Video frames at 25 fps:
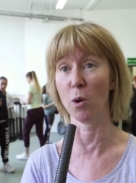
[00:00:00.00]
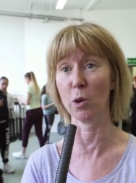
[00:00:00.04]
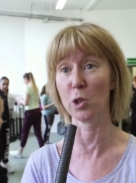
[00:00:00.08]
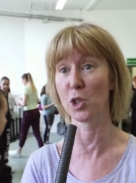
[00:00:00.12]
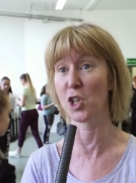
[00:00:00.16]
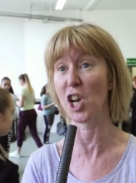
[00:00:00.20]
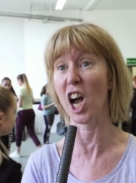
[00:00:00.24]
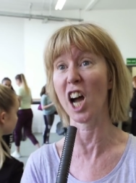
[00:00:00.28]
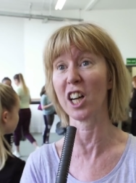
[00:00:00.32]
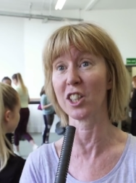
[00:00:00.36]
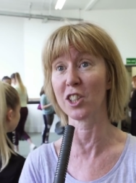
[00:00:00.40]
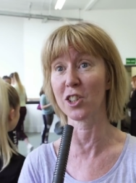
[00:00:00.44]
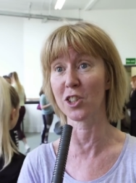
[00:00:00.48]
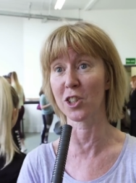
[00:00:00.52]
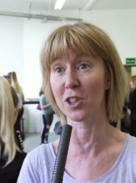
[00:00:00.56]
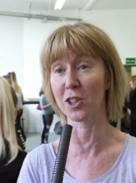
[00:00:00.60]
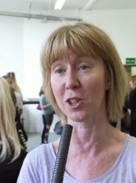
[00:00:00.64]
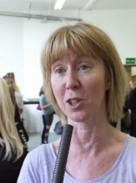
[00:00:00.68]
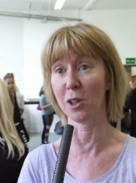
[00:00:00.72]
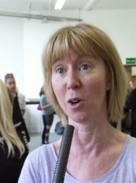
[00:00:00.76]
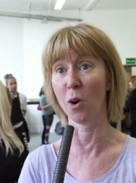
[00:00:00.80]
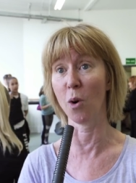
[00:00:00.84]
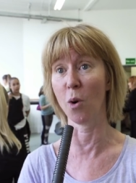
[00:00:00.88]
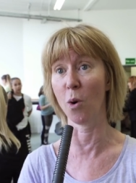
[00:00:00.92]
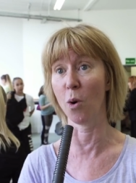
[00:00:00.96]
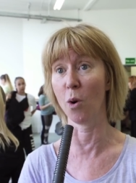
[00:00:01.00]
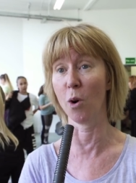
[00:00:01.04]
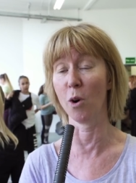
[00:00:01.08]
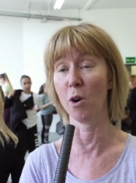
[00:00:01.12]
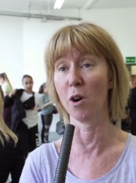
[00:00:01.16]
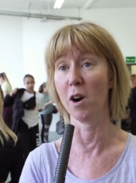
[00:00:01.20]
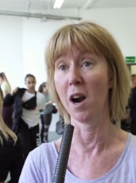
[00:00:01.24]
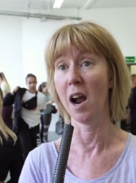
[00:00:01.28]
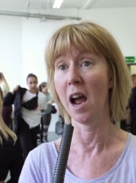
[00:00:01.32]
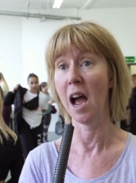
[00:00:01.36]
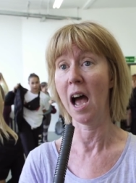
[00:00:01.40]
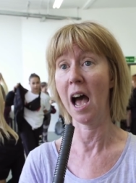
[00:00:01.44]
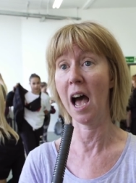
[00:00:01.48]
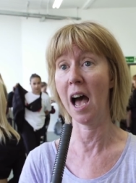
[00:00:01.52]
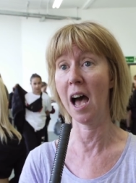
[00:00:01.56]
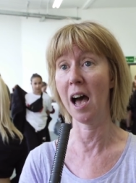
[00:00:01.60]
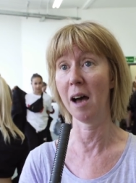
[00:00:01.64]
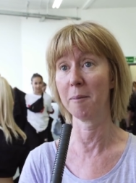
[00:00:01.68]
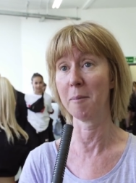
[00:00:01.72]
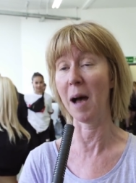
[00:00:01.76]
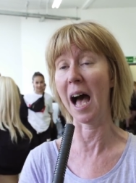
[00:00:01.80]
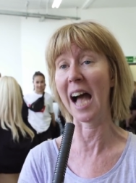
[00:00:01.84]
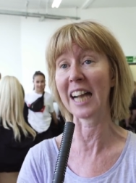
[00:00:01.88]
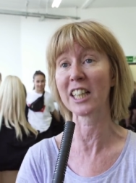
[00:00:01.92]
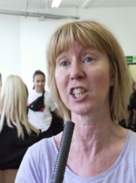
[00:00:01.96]
or judged or
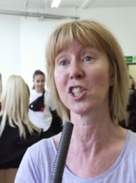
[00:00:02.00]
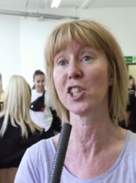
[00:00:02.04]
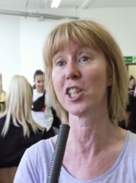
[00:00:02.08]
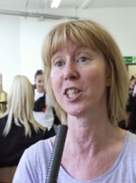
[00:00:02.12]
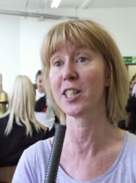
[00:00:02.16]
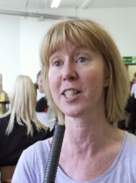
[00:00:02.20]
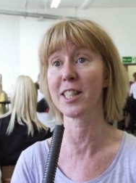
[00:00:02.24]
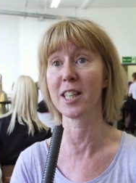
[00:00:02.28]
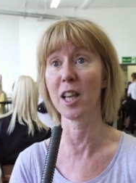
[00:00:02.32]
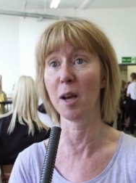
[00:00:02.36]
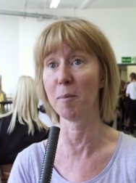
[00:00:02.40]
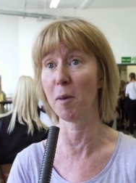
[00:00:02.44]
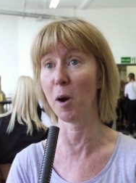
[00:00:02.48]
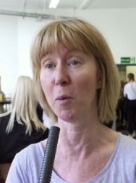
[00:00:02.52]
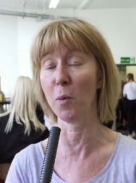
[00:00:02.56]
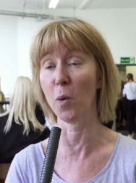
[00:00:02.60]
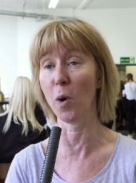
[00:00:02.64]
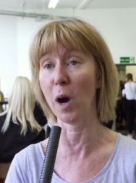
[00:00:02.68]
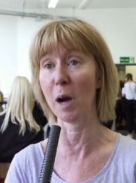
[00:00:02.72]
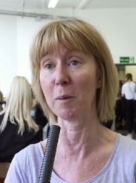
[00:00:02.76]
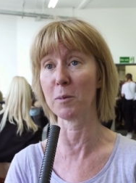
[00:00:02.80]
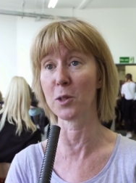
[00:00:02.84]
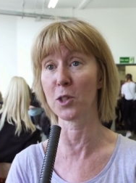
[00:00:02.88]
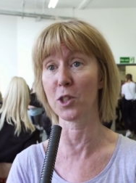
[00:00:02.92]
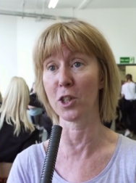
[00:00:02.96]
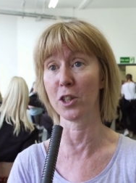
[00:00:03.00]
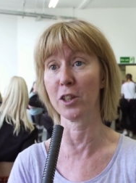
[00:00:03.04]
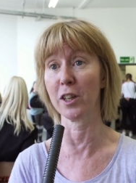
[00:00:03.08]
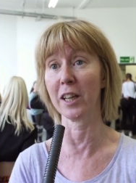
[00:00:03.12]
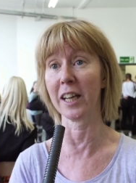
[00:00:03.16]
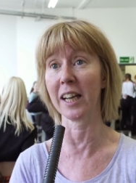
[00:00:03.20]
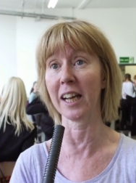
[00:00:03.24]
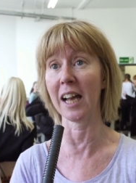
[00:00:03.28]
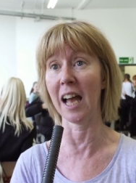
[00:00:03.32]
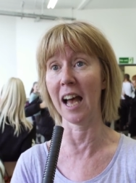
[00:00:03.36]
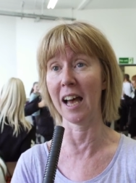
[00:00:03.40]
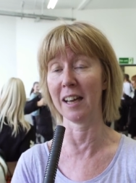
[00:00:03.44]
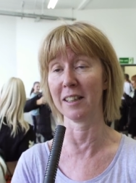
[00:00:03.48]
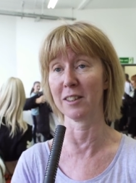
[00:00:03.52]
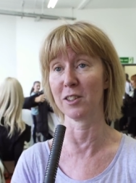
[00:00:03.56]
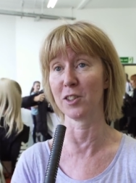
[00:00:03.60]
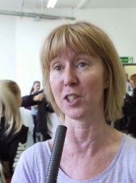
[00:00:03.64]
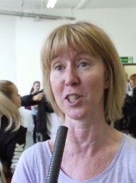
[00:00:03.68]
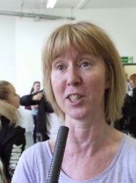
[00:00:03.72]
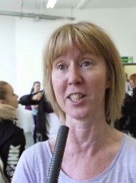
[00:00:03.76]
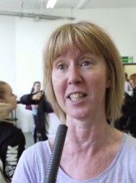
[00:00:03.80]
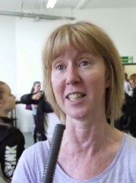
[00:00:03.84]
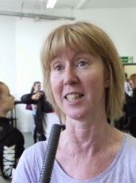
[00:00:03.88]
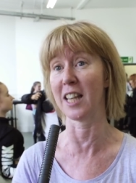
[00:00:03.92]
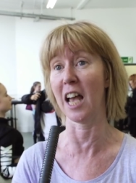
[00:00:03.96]
anxious about what I was doing, and
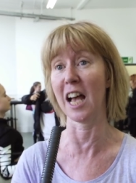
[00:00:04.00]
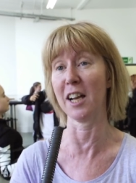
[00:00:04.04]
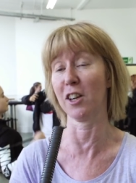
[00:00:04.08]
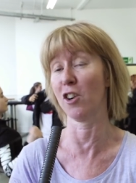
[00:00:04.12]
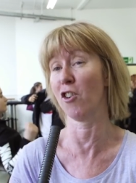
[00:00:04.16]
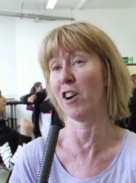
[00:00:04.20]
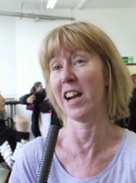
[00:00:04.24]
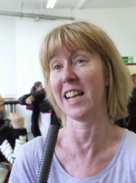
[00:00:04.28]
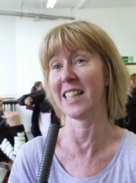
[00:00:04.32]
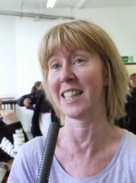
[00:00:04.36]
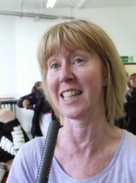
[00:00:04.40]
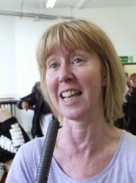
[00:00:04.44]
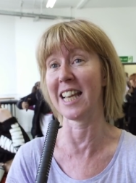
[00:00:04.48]
just a great